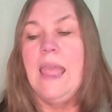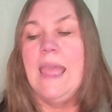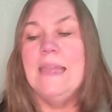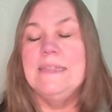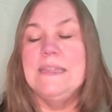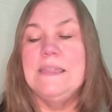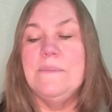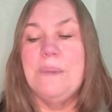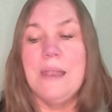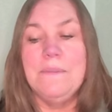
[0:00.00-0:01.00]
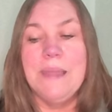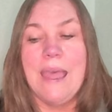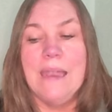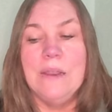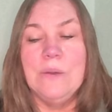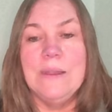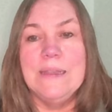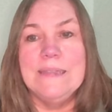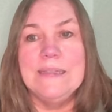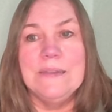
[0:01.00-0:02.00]
And in the bottom category,
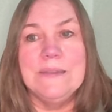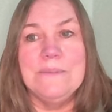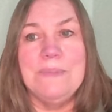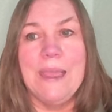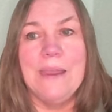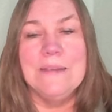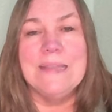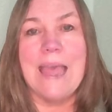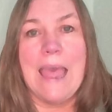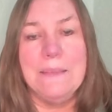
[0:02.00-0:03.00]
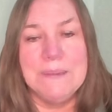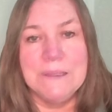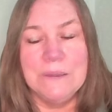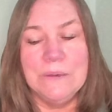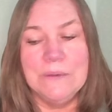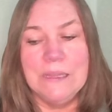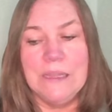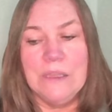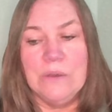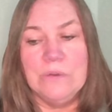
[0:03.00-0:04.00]
singles and pairs, absolutely
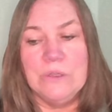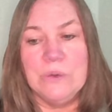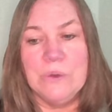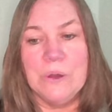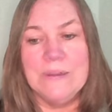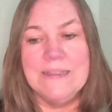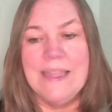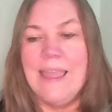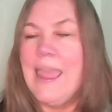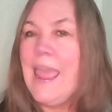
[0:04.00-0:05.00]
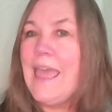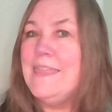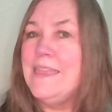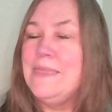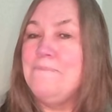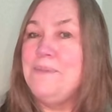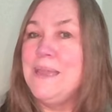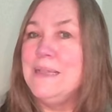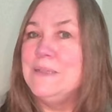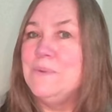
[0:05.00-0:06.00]
no jokers. And then the
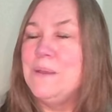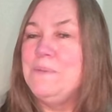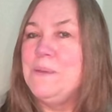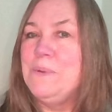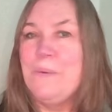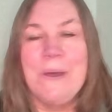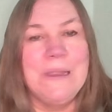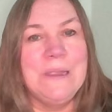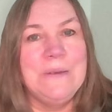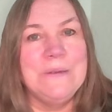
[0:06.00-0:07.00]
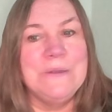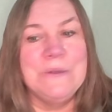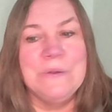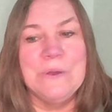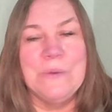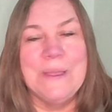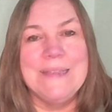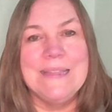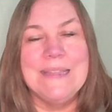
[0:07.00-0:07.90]
biggest one people want to use a joker with